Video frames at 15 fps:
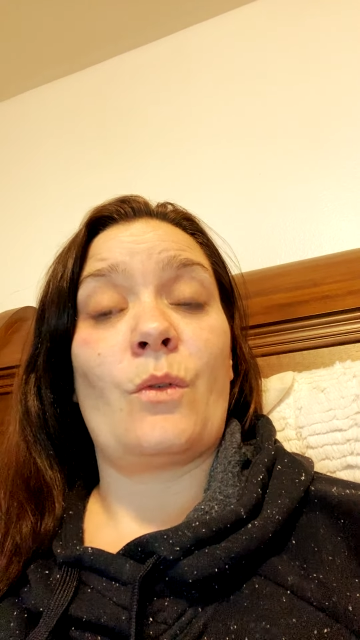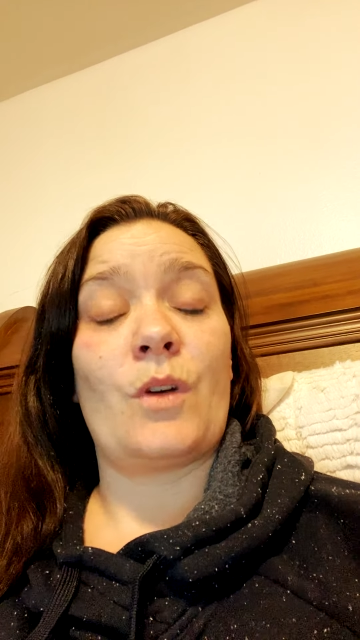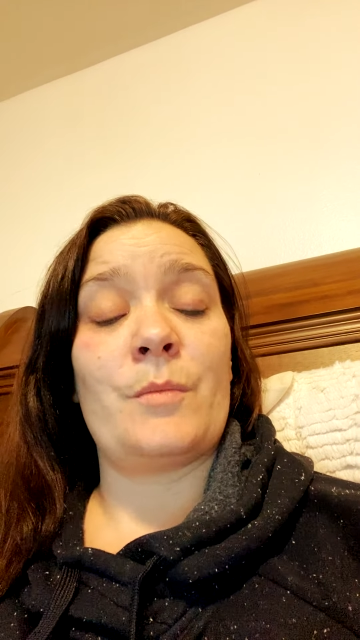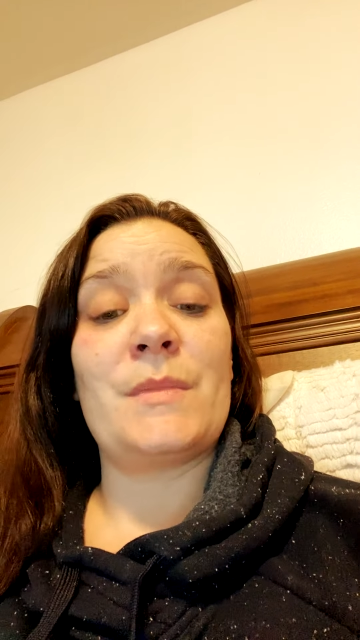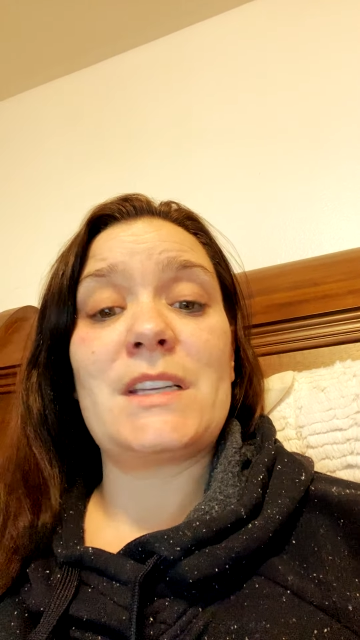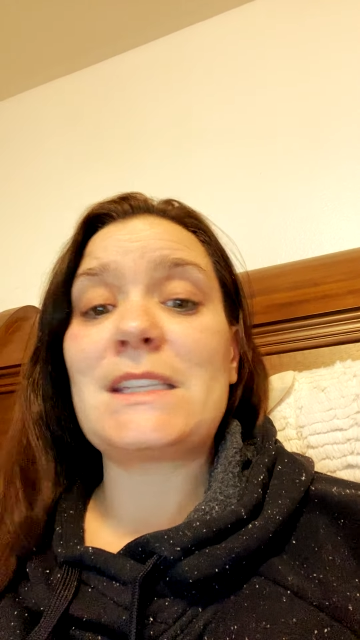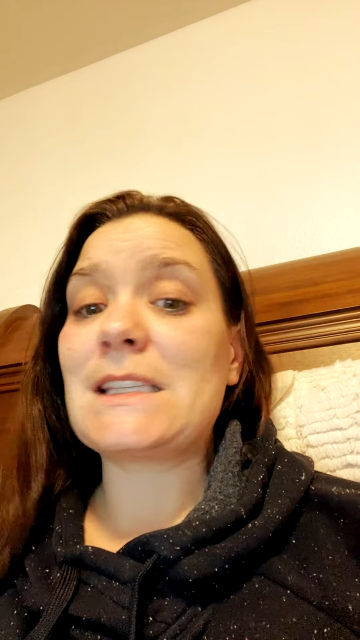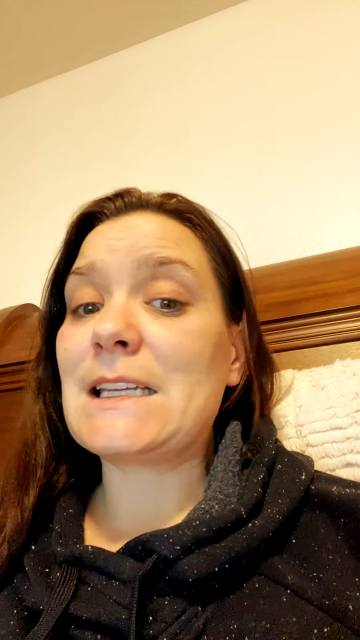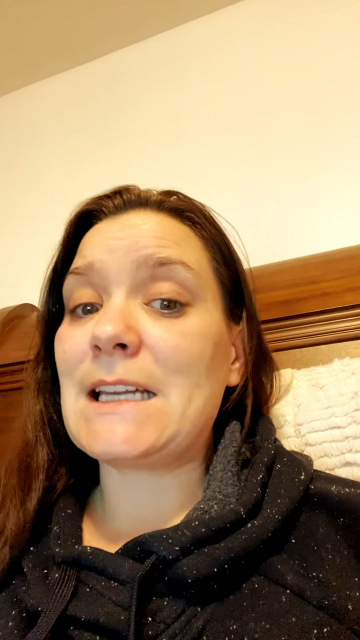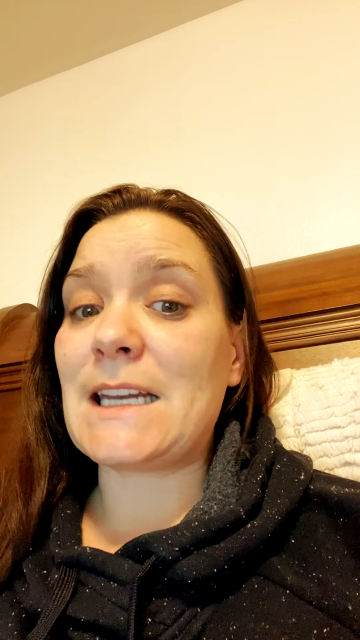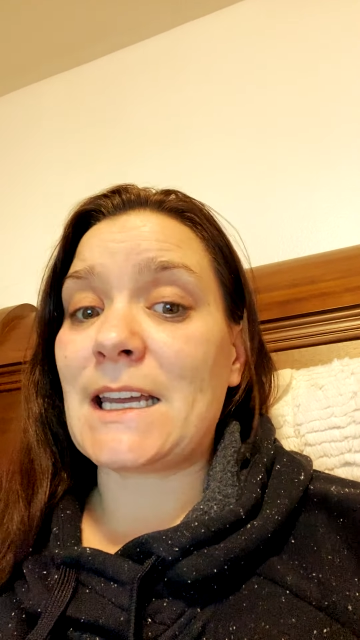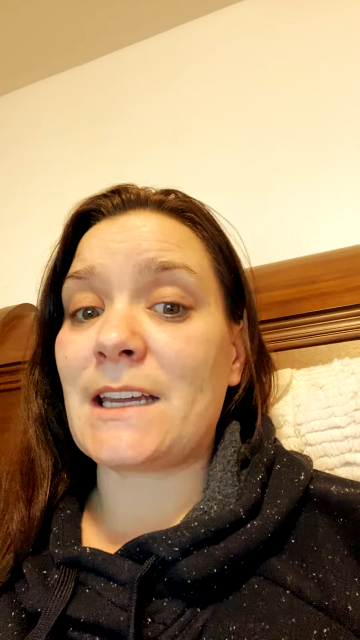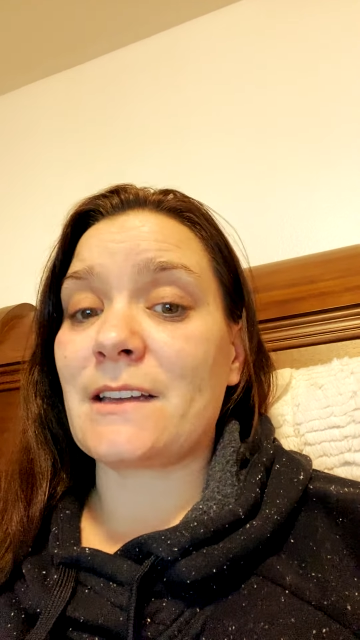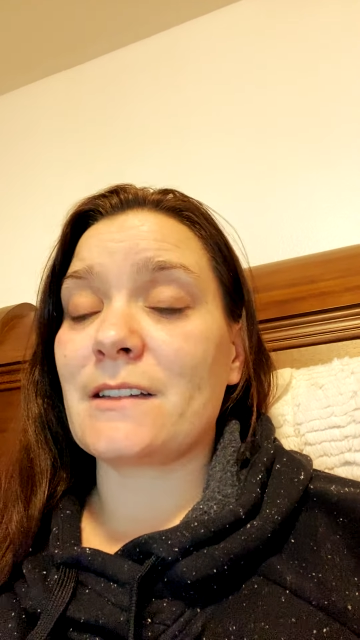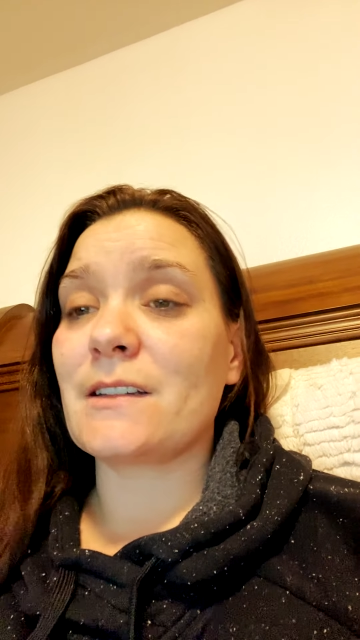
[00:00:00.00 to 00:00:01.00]
or
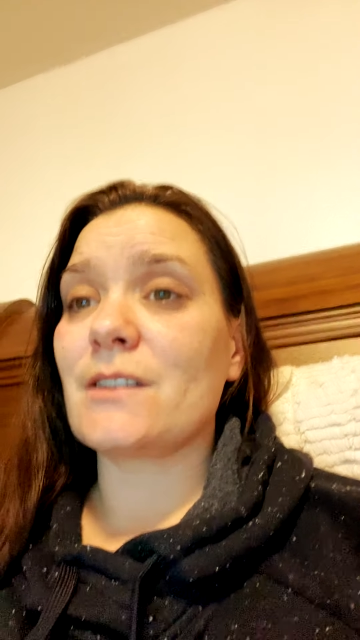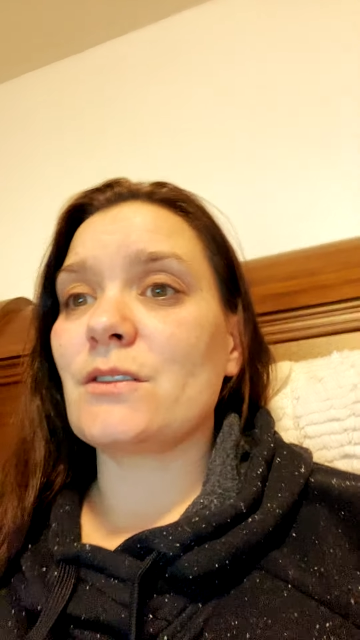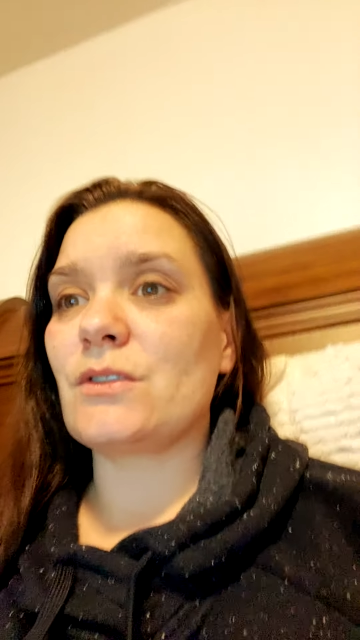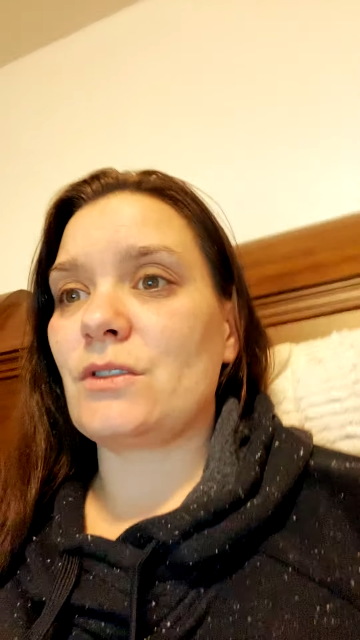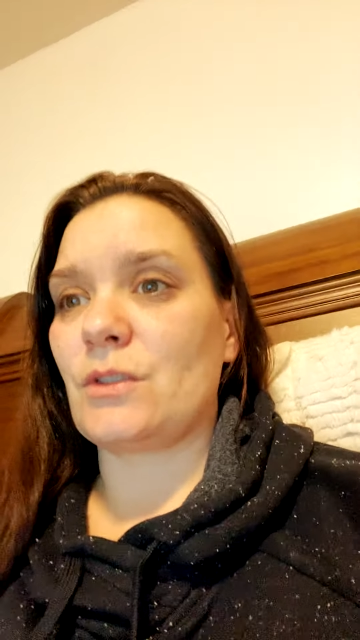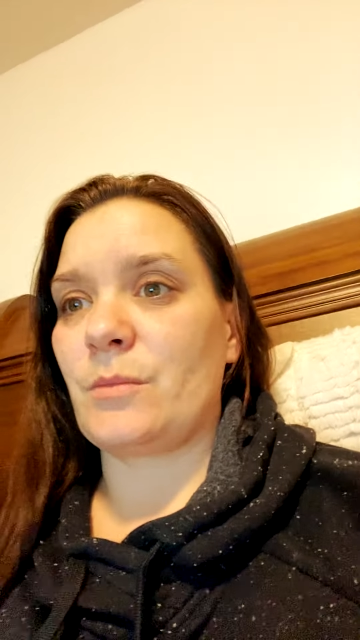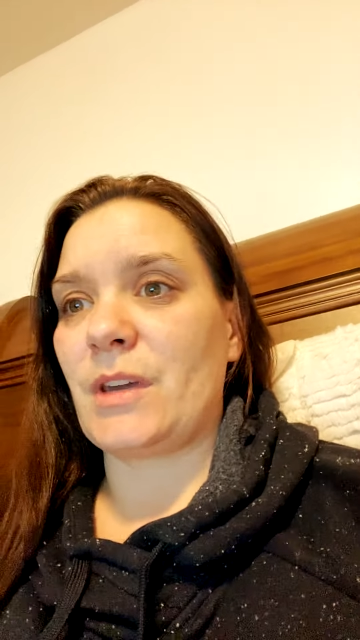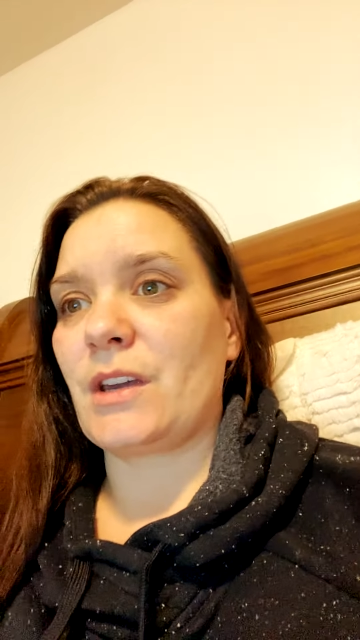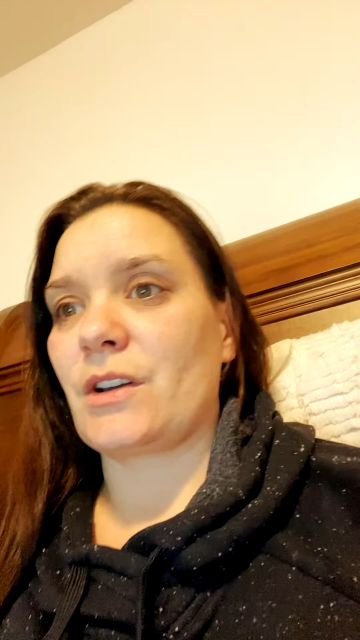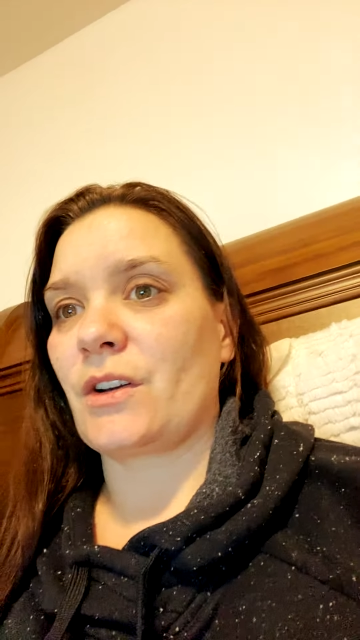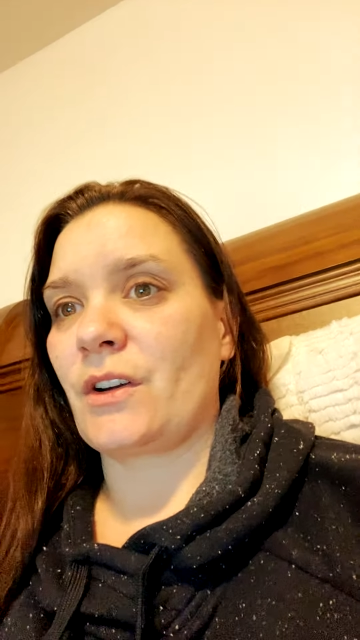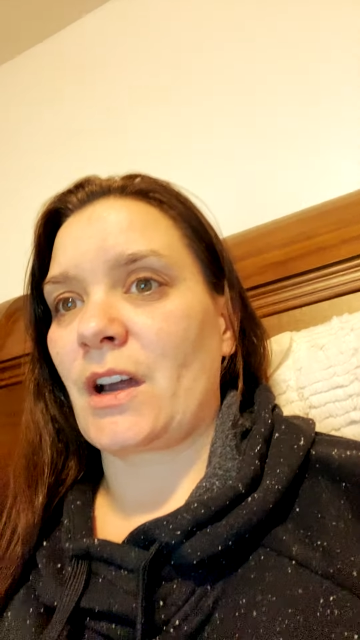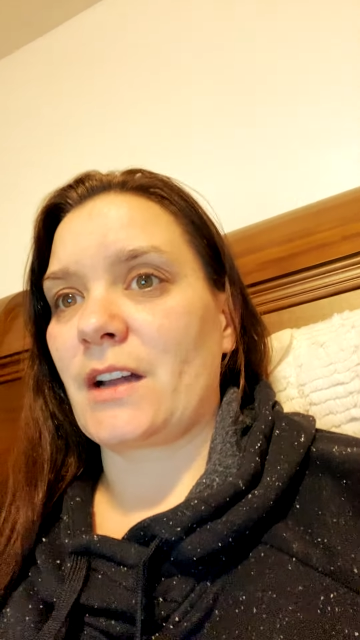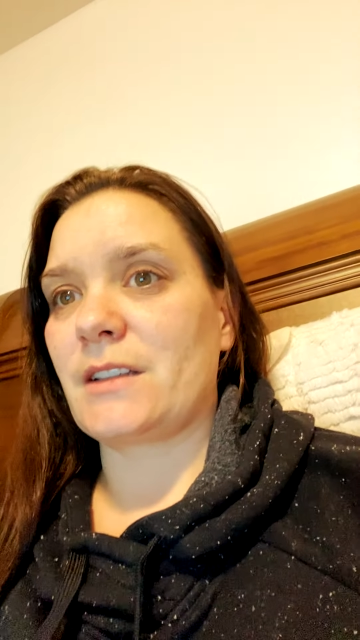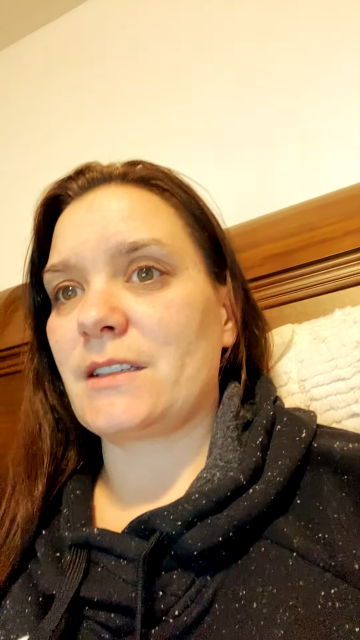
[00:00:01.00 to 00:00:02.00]
misleading to be
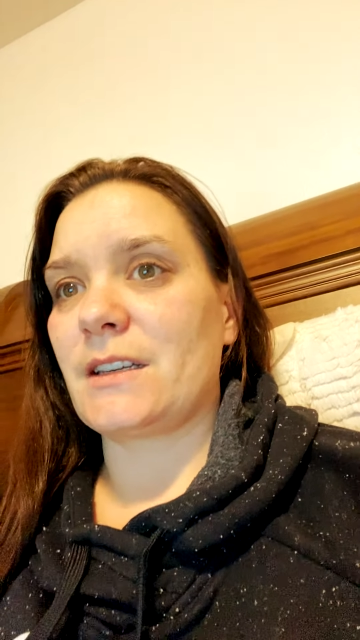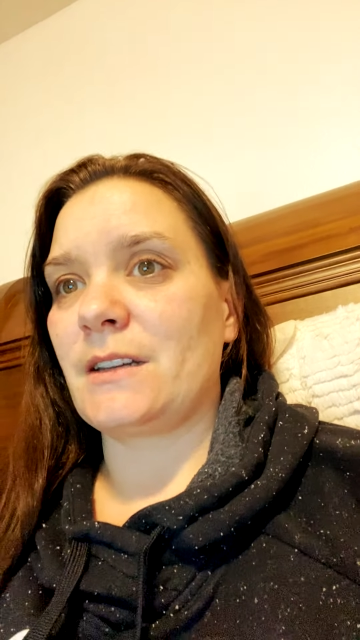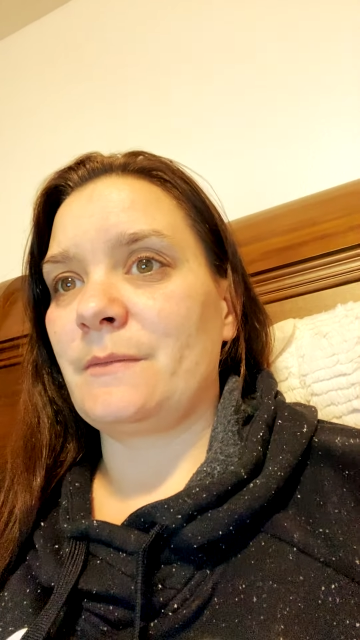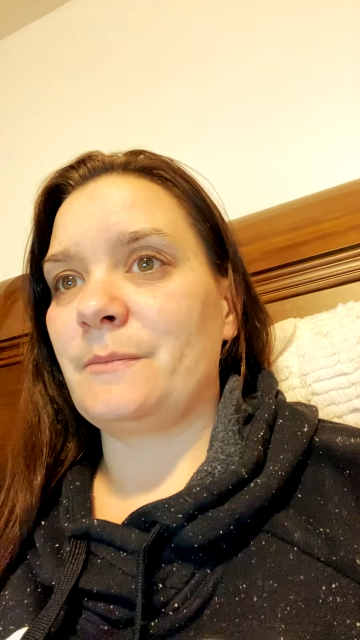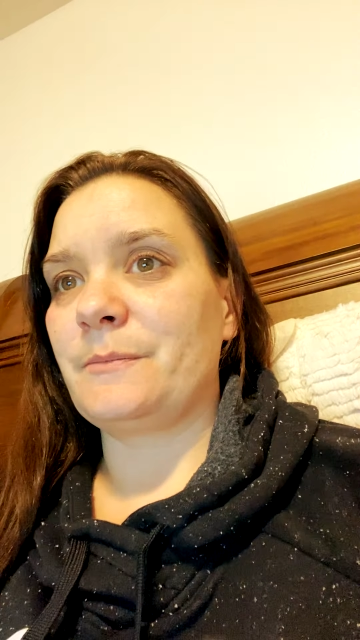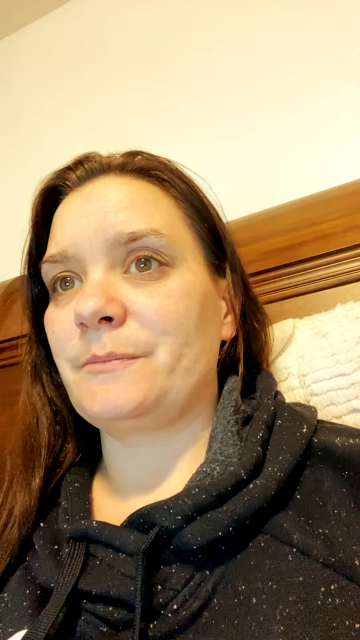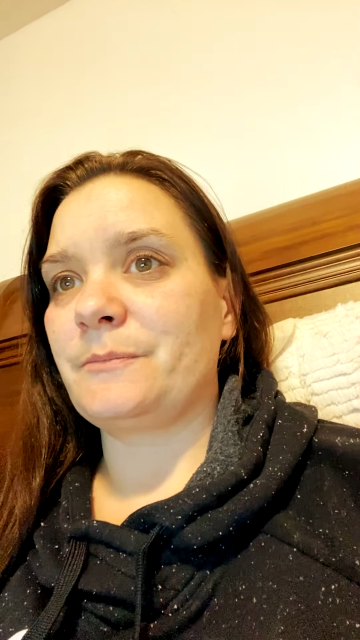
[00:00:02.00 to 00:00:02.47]
corrected.